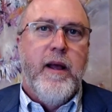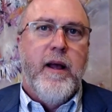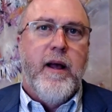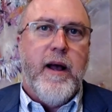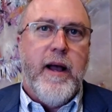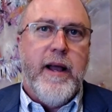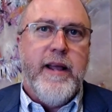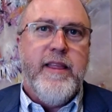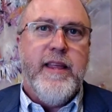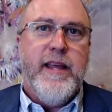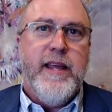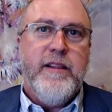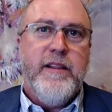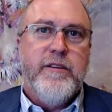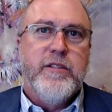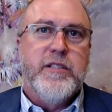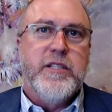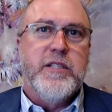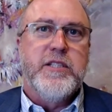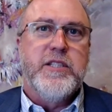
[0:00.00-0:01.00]
I think
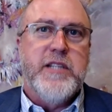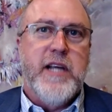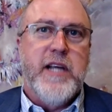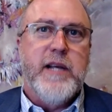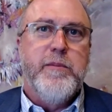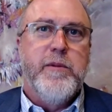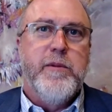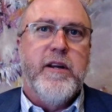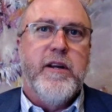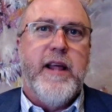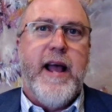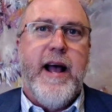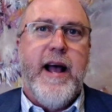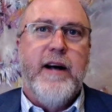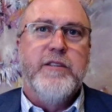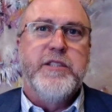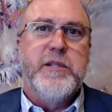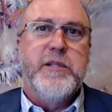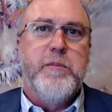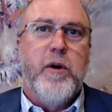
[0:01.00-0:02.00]
there's a segment of the
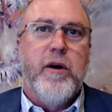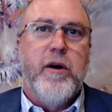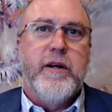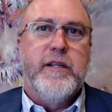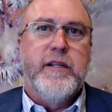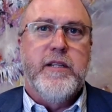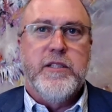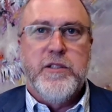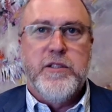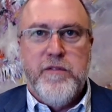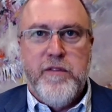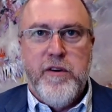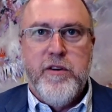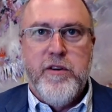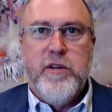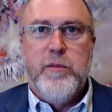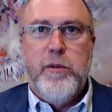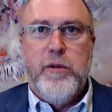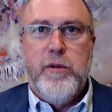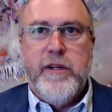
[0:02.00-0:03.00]
housing market that's
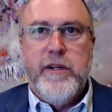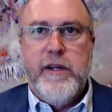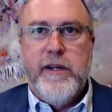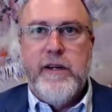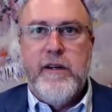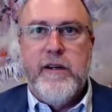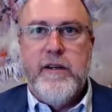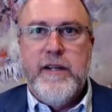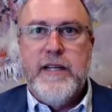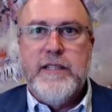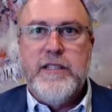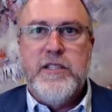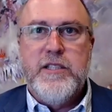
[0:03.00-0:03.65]
vulnerable here, and that's